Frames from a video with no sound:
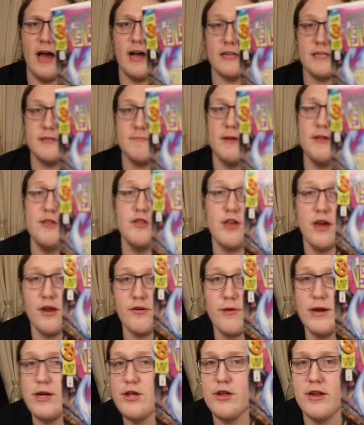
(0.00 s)
X-Men
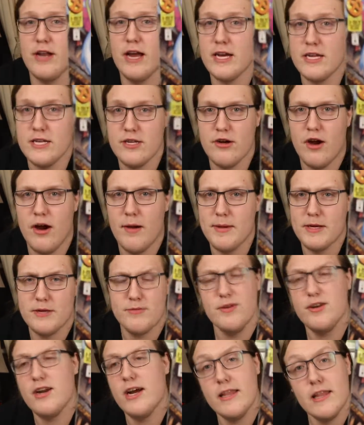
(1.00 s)
Generation X comics,
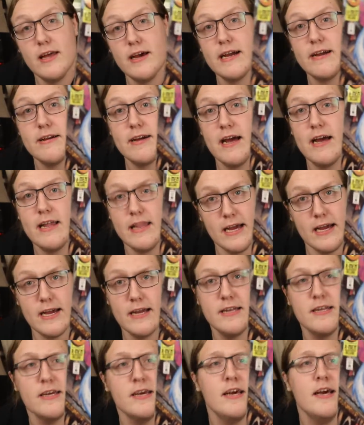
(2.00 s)
which I
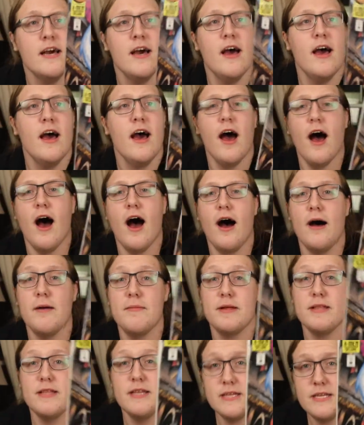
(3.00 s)
liked.
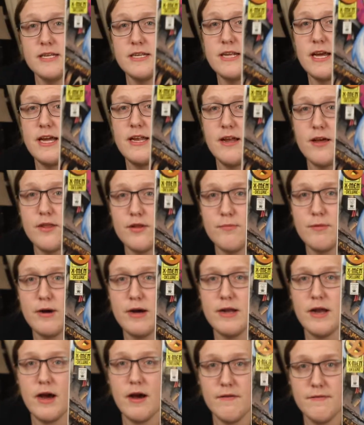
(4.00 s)
This is another
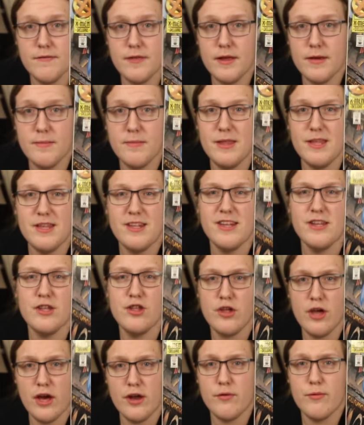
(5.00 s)
one of them. This
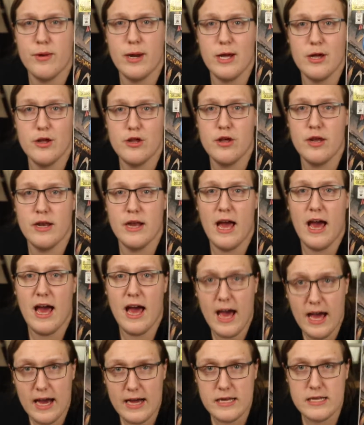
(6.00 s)
is Generation
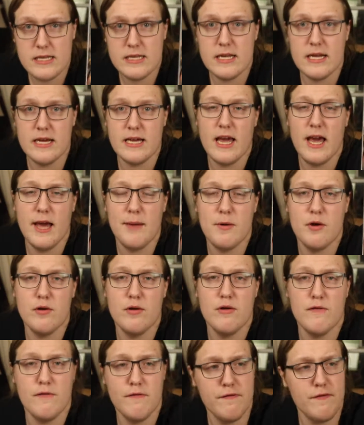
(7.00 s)
X. It came
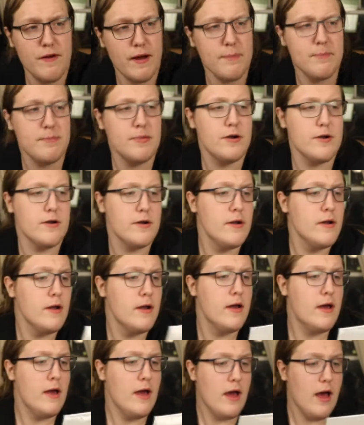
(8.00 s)
out November.
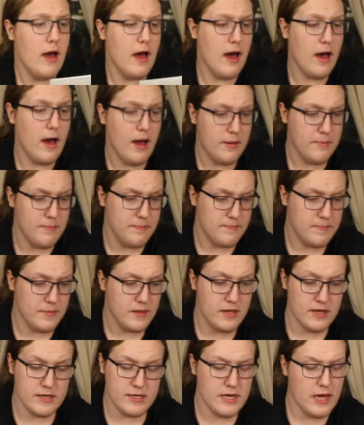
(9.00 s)

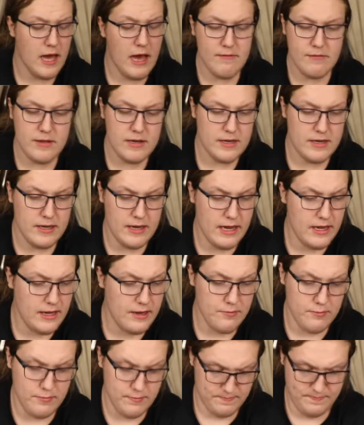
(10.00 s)
Doesn't have the
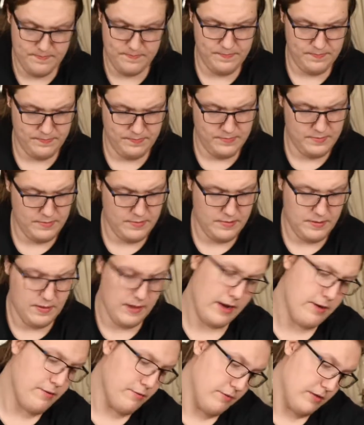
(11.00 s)
date,
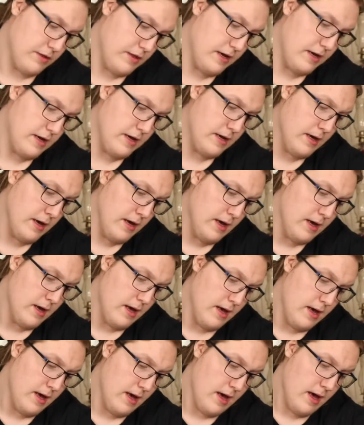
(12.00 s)
I don't think.
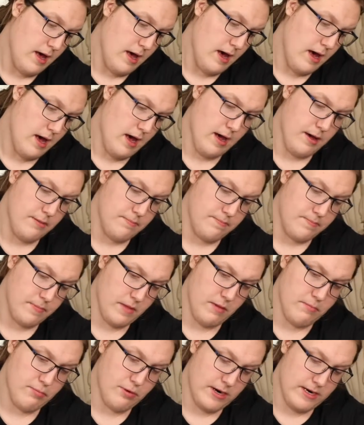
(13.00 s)

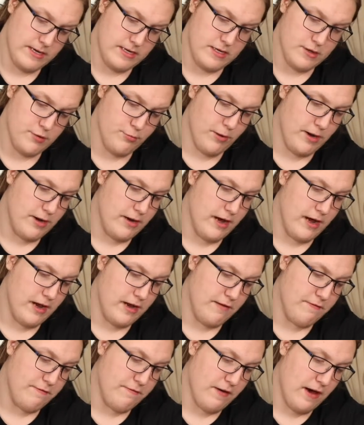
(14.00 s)
Price is
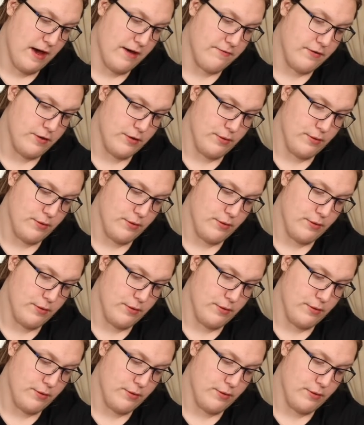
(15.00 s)
$195